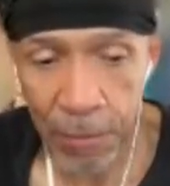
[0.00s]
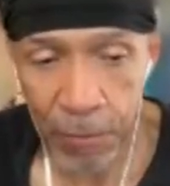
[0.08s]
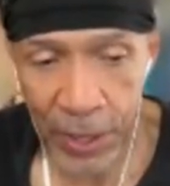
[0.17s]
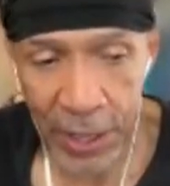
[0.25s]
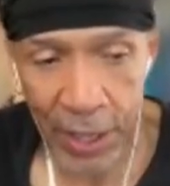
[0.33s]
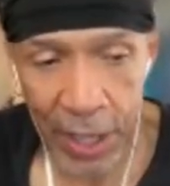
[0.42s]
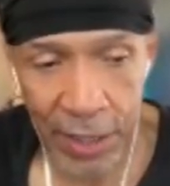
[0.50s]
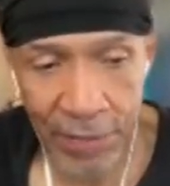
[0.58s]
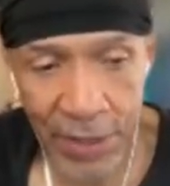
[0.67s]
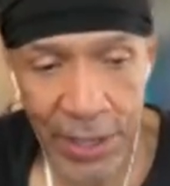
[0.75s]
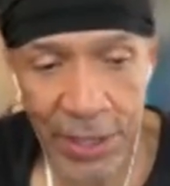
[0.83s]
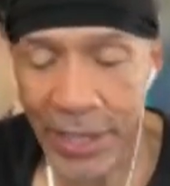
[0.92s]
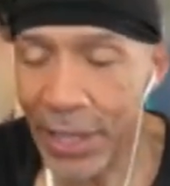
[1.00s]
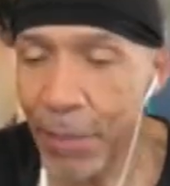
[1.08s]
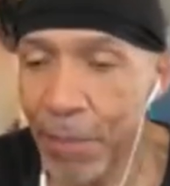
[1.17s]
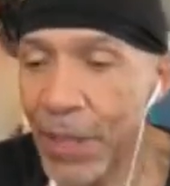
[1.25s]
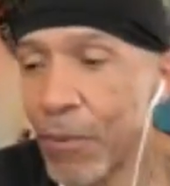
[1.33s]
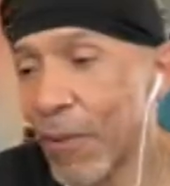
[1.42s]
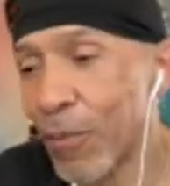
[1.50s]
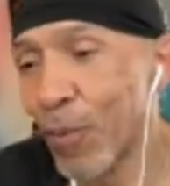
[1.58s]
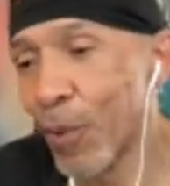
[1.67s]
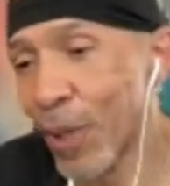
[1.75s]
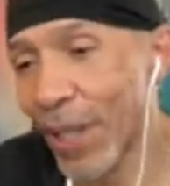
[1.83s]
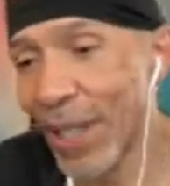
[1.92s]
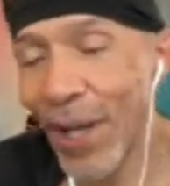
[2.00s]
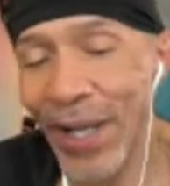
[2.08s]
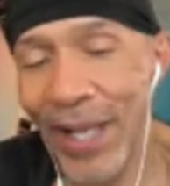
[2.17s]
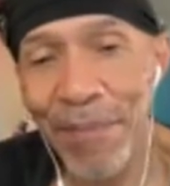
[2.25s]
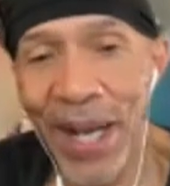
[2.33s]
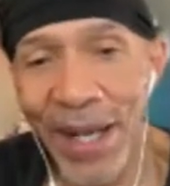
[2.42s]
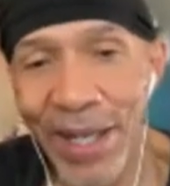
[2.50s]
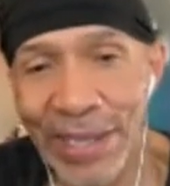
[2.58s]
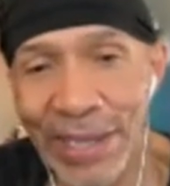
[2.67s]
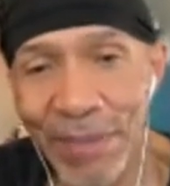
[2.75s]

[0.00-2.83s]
we have a little EP we're working on at my house